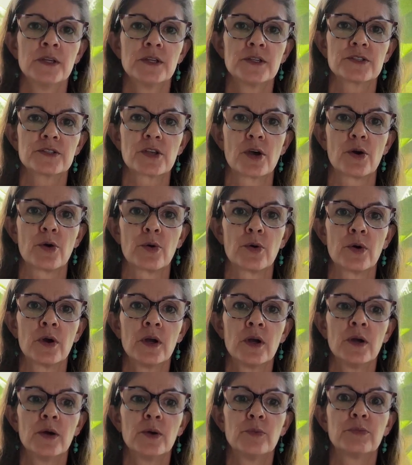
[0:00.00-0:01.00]
So
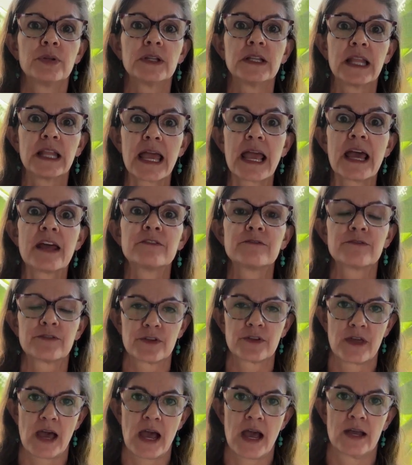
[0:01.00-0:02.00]
plan for
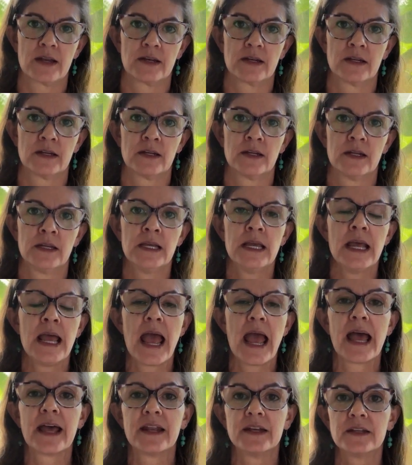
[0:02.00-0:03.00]
that.
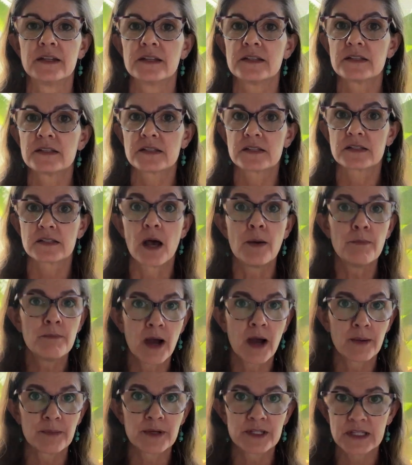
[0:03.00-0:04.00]
And some
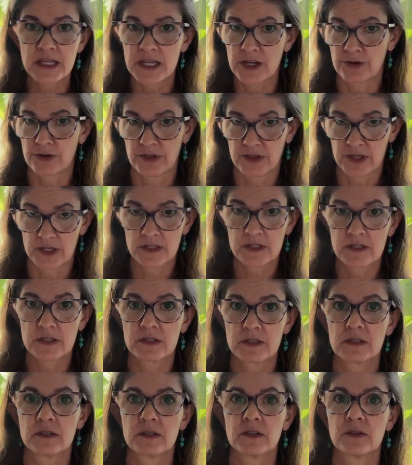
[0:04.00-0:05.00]
mamas hear this
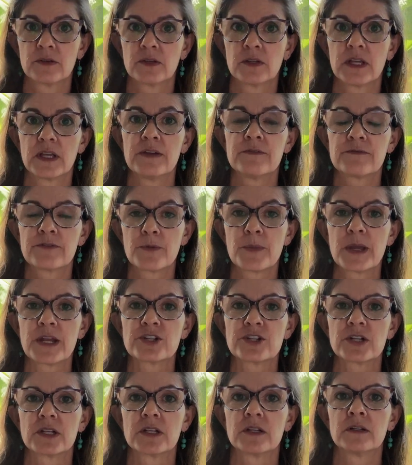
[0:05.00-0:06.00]

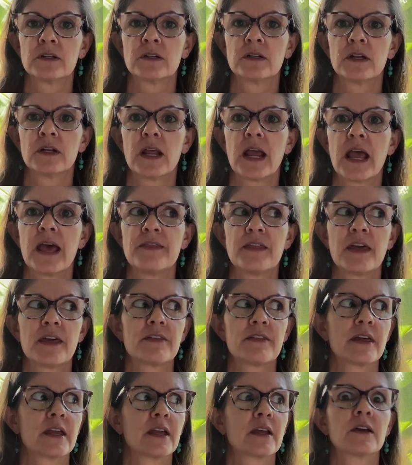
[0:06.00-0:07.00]
information and they
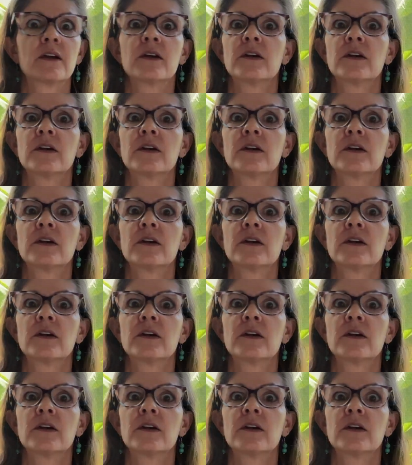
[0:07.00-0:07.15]
think,